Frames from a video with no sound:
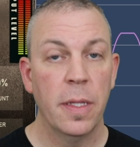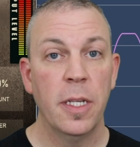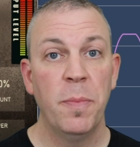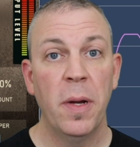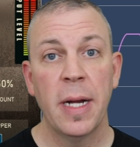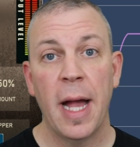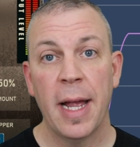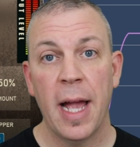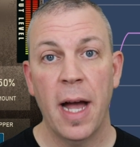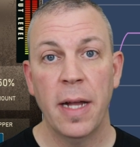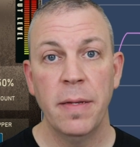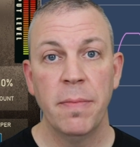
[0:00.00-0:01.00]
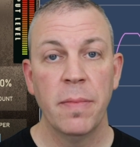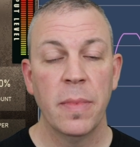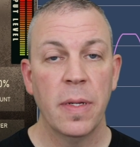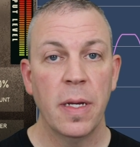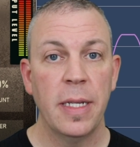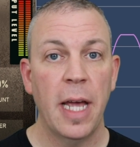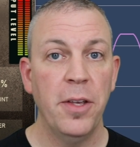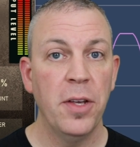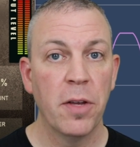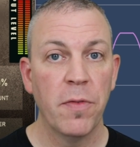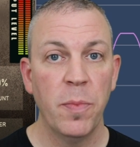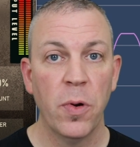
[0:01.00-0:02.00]
This bug icon is how you
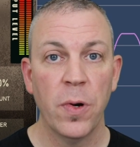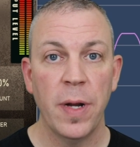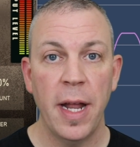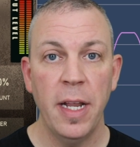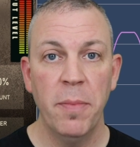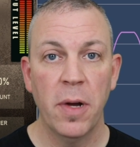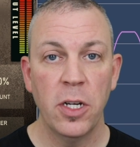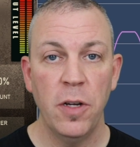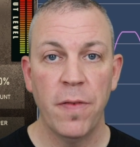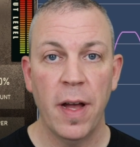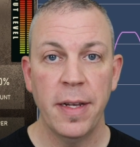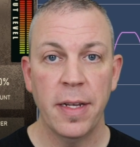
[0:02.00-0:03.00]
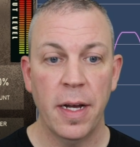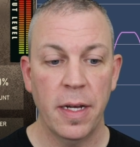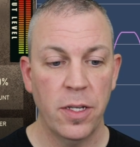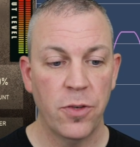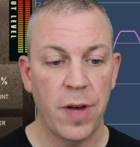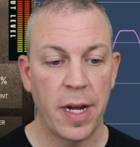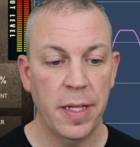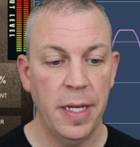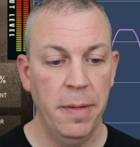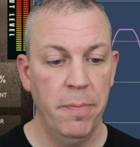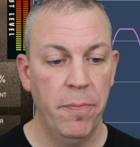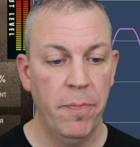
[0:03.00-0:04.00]
can report any bugs you find to us directly.